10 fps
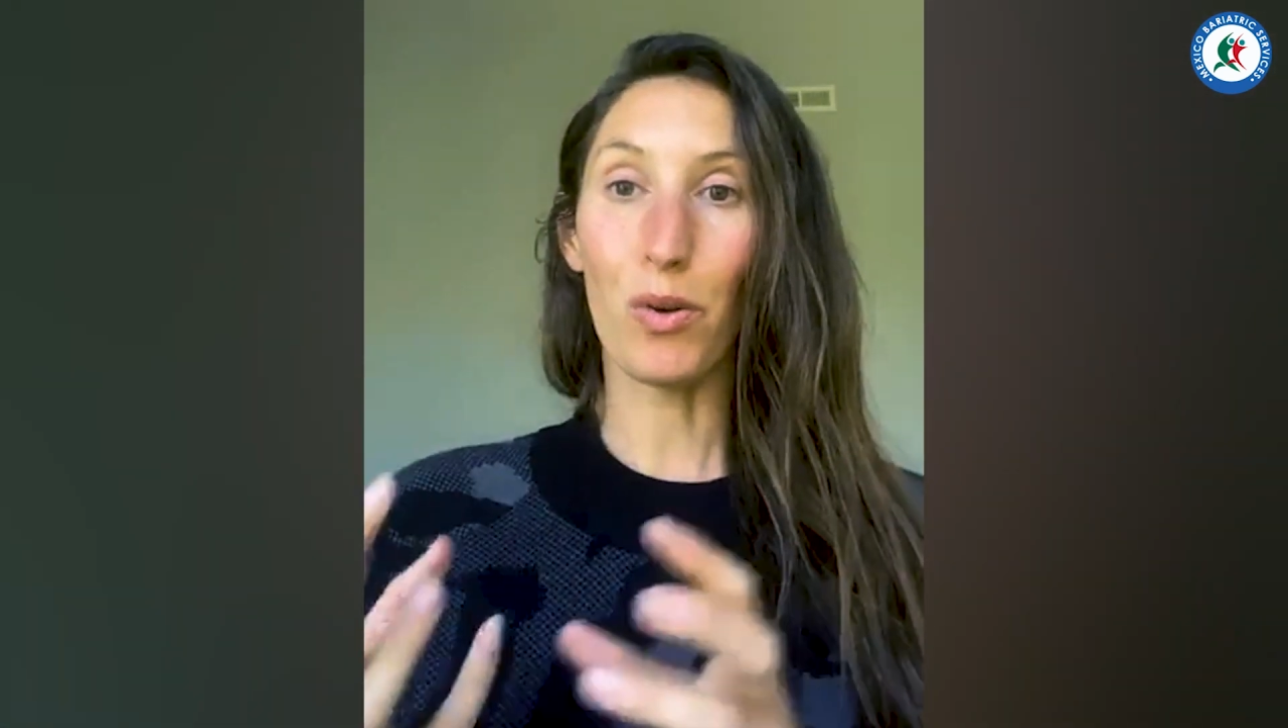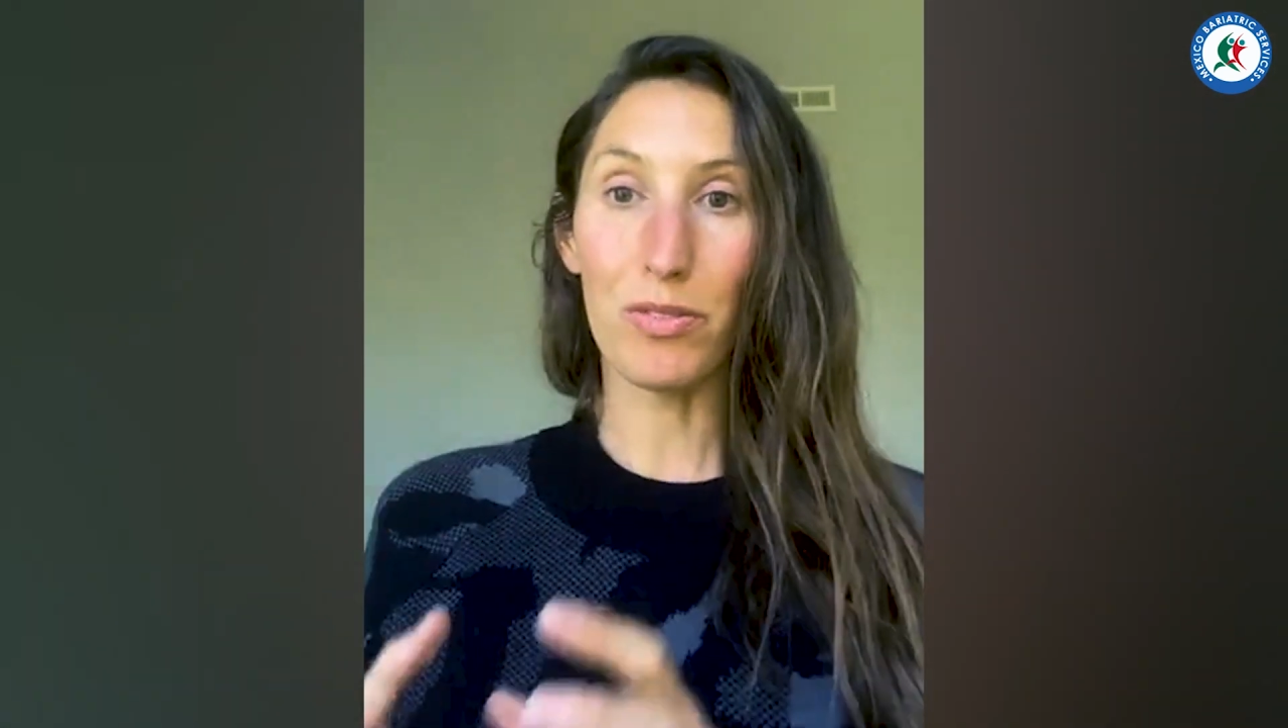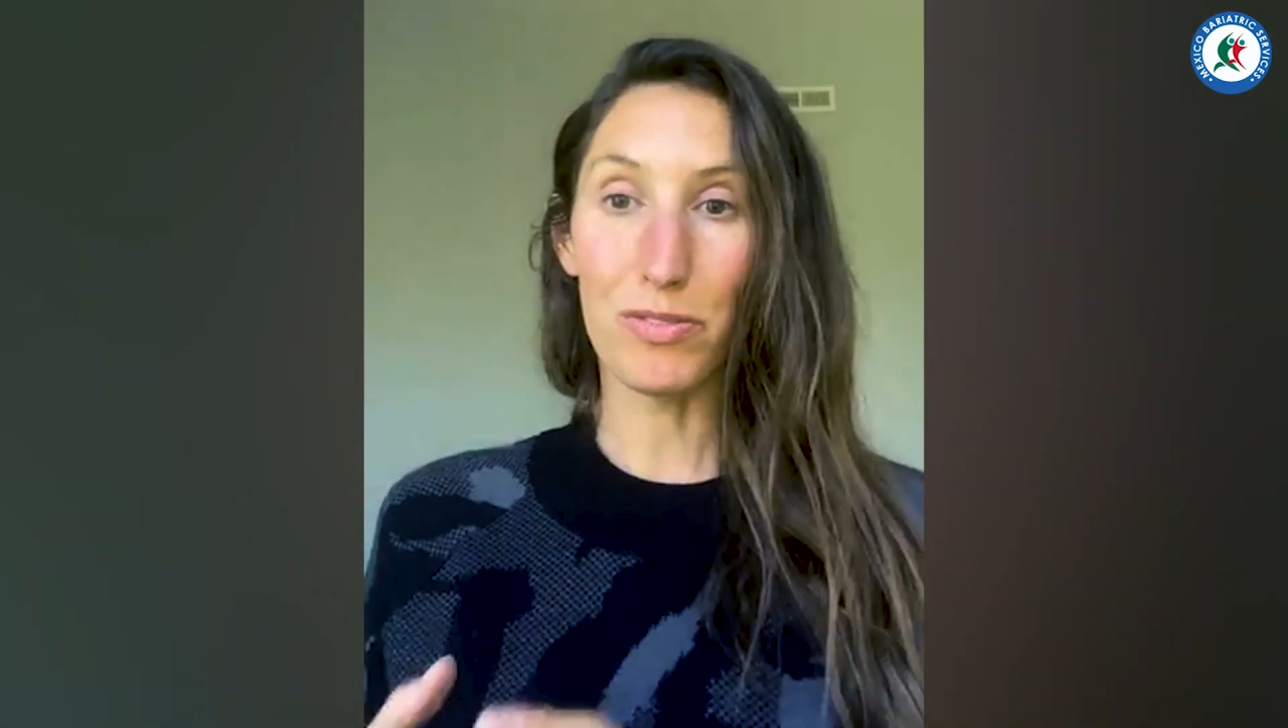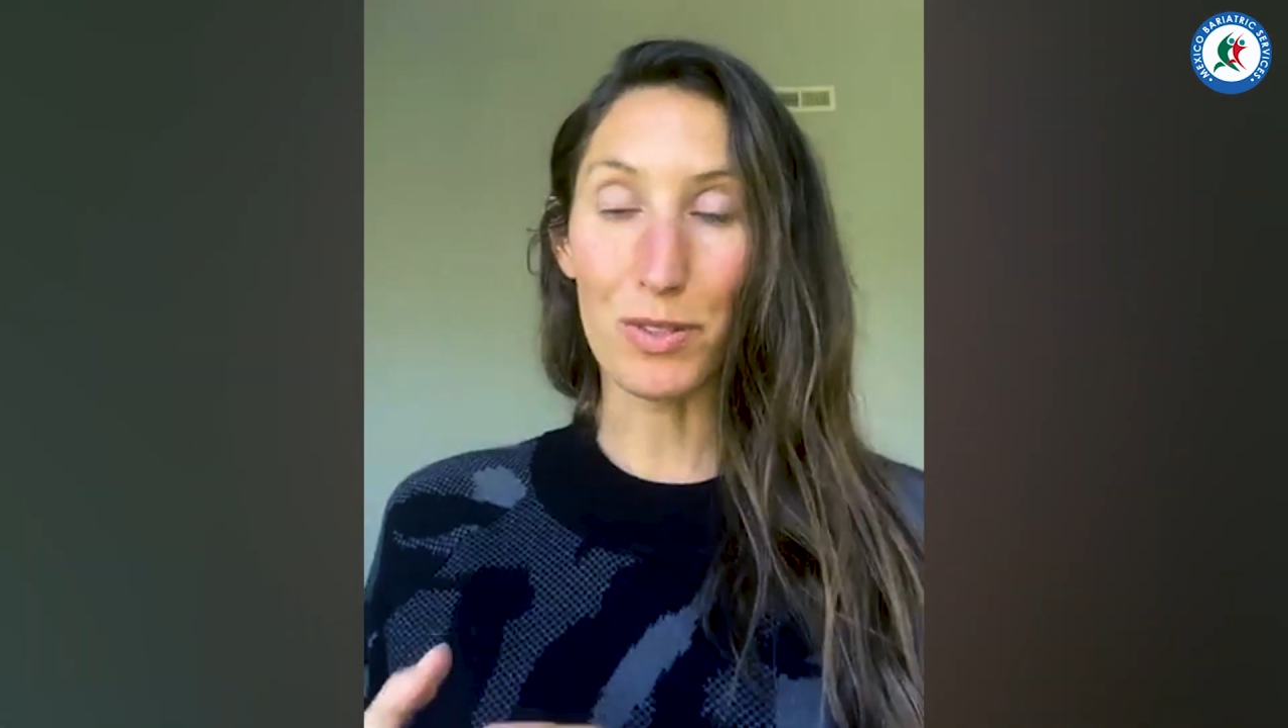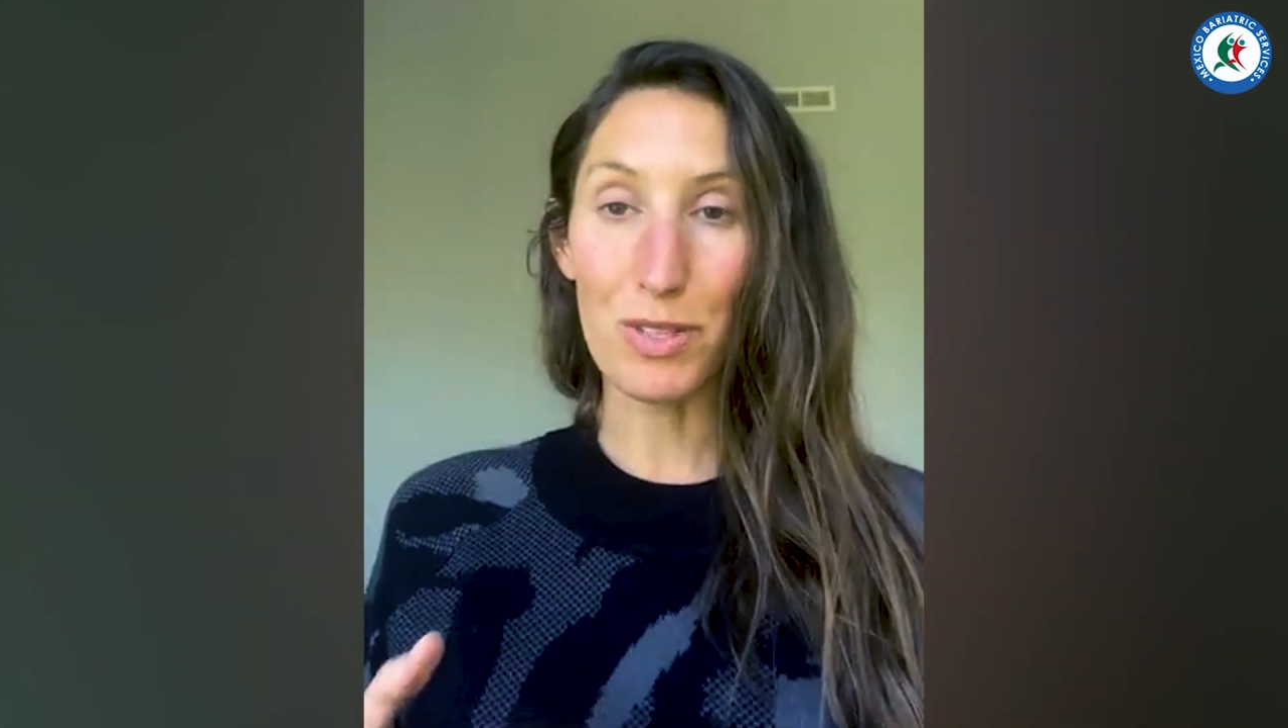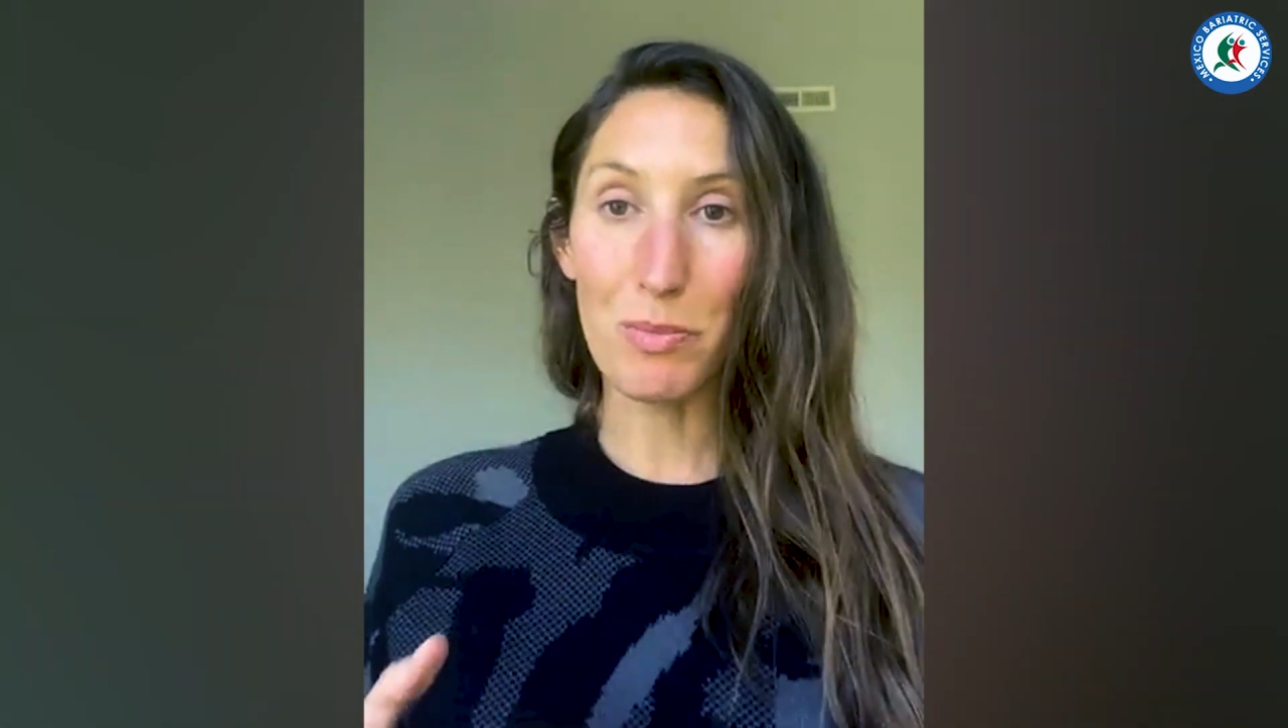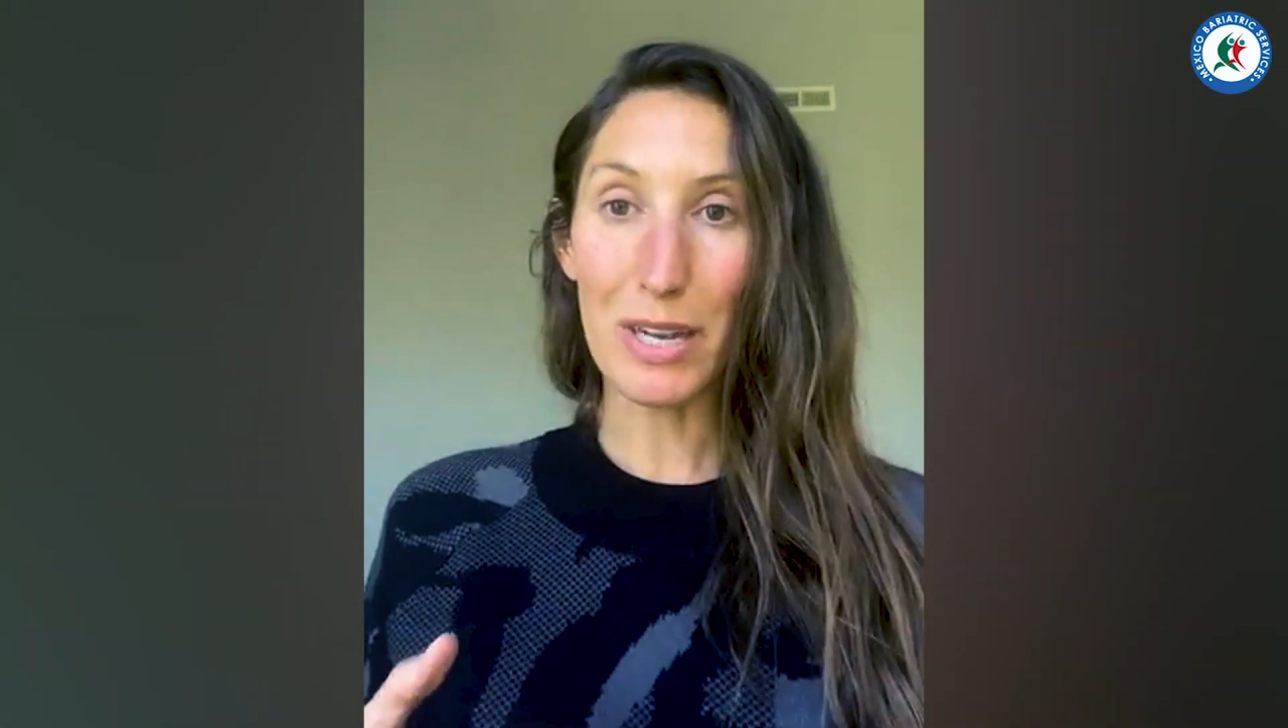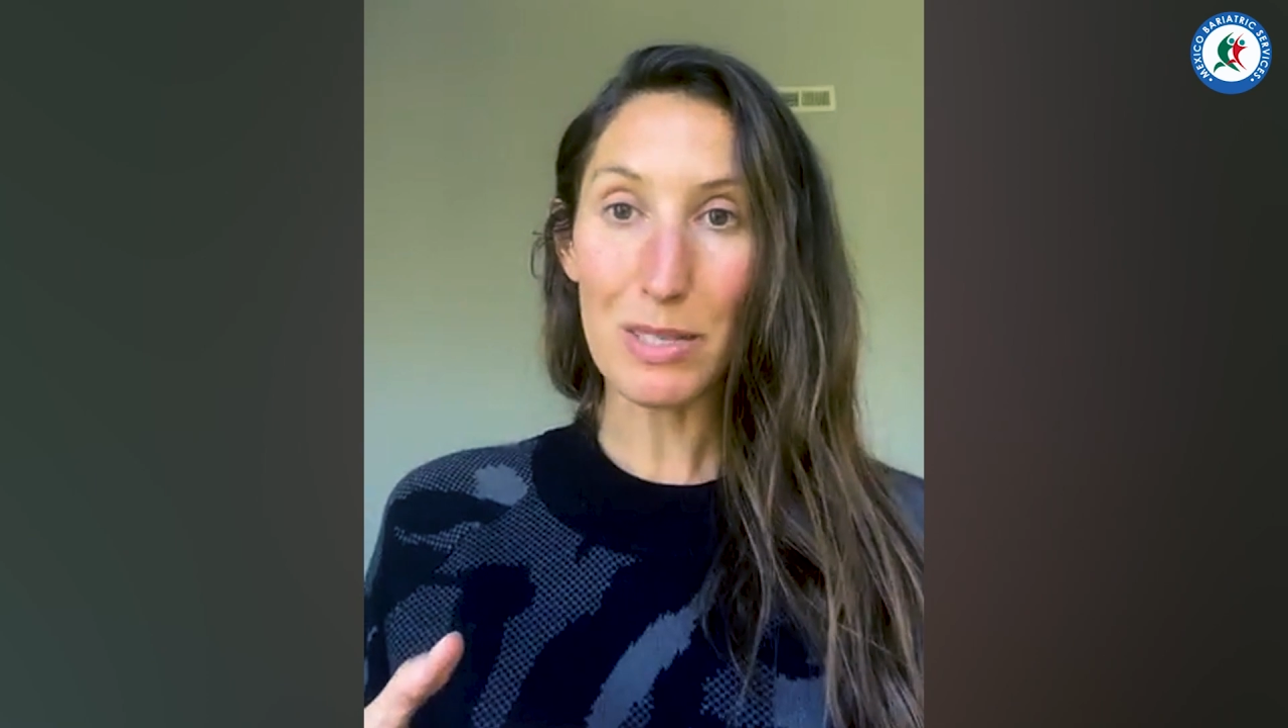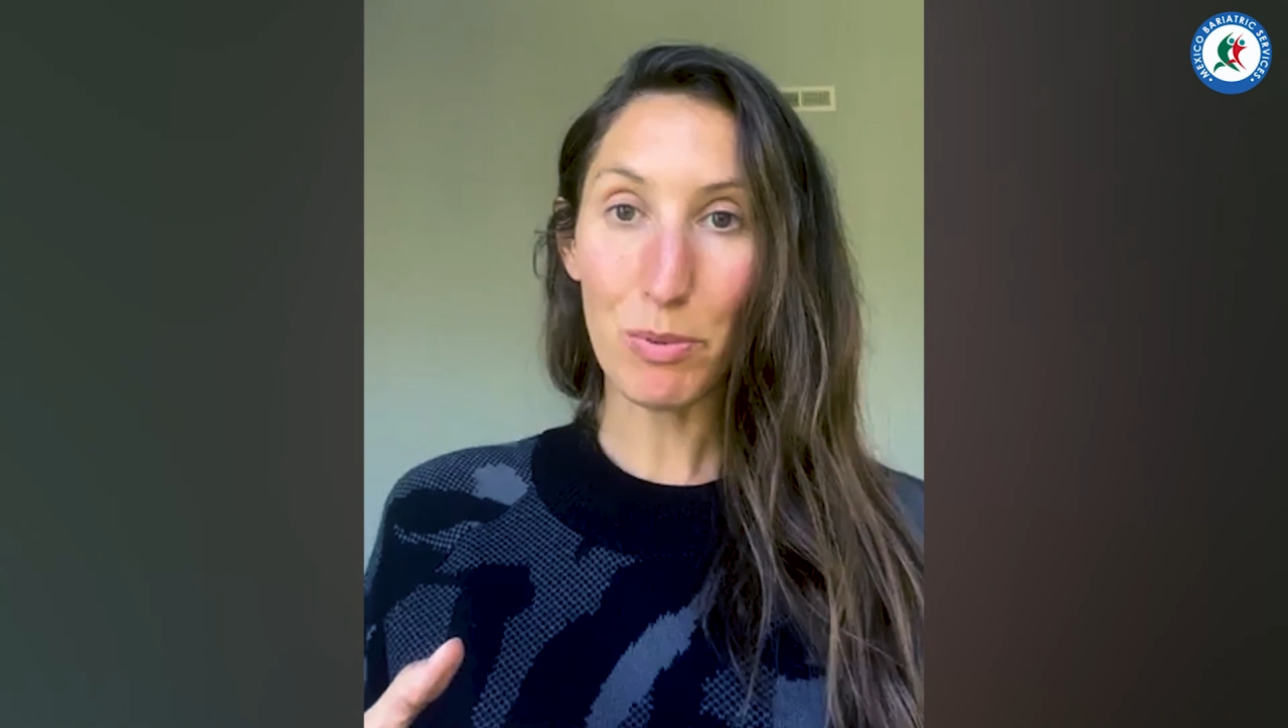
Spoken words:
foods-based